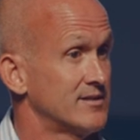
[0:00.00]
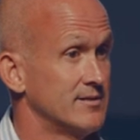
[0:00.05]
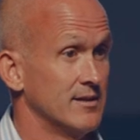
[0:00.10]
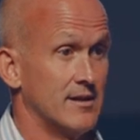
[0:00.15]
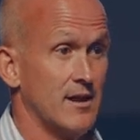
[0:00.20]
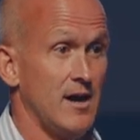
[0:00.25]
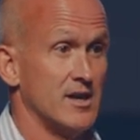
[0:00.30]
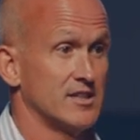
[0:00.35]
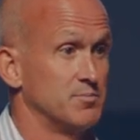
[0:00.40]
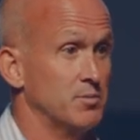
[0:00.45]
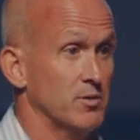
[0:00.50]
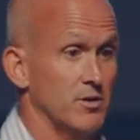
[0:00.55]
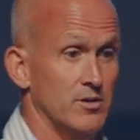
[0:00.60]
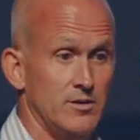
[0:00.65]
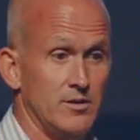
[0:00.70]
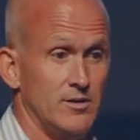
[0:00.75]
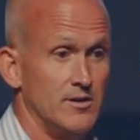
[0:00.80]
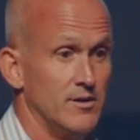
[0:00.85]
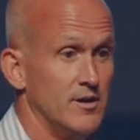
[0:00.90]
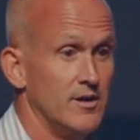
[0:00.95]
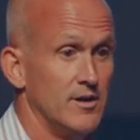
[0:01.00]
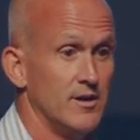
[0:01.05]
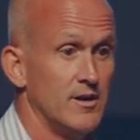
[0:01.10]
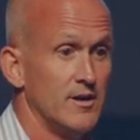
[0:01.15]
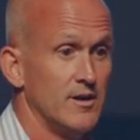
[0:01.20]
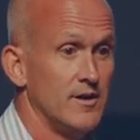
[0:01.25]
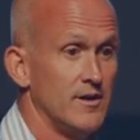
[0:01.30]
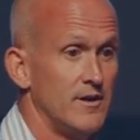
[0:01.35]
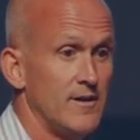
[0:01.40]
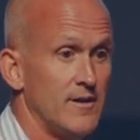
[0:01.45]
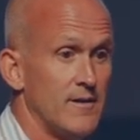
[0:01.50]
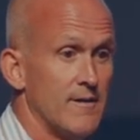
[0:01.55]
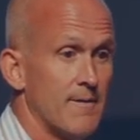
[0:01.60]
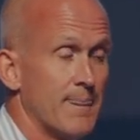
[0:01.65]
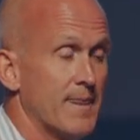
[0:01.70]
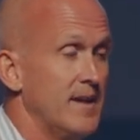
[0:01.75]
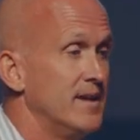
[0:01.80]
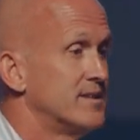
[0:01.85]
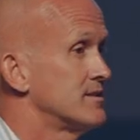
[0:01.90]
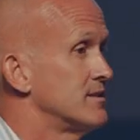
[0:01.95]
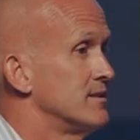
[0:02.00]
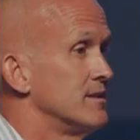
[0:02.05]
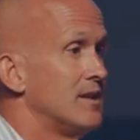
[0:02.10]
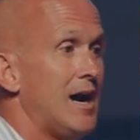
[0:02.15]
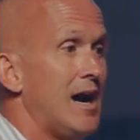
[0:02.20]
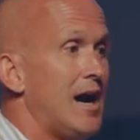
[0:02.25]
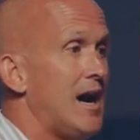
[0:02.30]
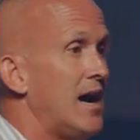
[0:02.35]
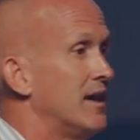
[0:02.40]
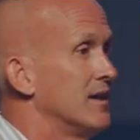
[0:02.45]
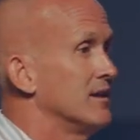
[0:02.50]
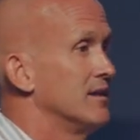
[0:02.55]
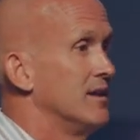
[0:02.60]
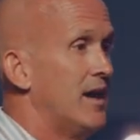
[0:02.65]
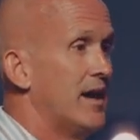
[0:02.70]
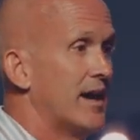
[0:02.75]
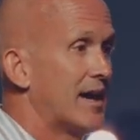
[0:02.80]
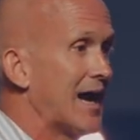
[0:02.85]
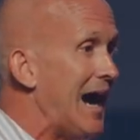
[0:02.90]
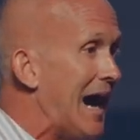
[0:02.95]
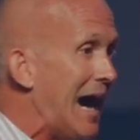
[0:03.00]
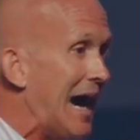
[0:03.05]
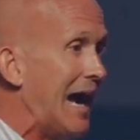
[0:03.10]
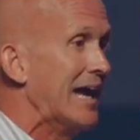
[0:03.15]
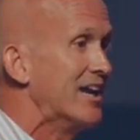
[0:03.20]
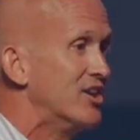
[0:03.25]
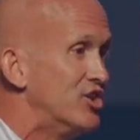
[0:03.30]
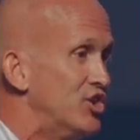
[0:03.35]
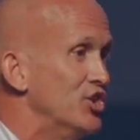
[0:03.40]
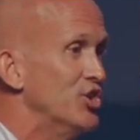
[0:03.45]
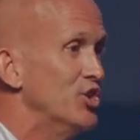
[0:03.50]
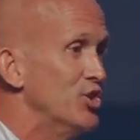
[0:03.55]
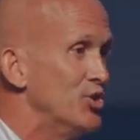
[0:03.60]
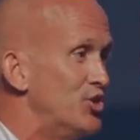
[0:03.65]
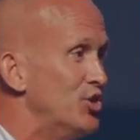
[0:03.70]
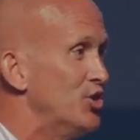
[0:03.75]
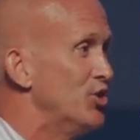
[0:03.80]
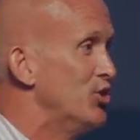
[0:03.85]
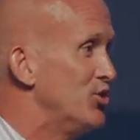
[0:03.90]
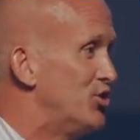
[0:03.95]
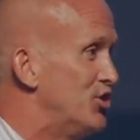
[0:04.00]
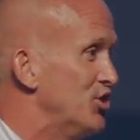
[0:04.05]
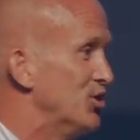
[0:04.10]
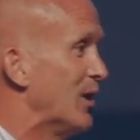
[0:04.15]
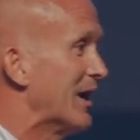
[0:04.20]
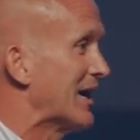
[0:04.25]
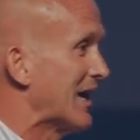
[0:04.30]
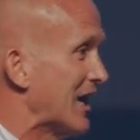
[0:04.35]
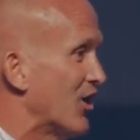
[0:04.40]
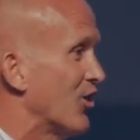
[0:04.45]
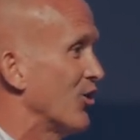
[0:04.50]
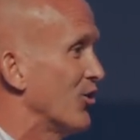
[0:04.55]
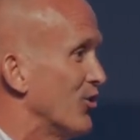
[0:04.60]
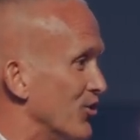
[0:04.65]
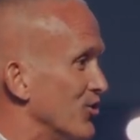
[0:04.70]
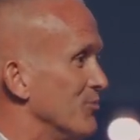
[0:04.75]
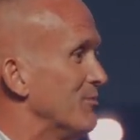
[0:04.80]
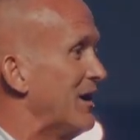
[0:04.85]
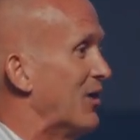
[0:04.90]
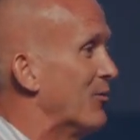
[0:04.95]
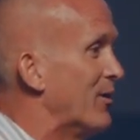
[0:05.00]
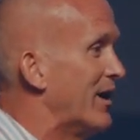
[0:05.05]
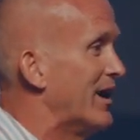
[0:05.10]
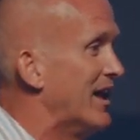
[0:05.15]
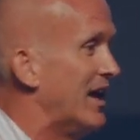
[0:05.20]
the gospel. It's not like I do, I got to earn my way to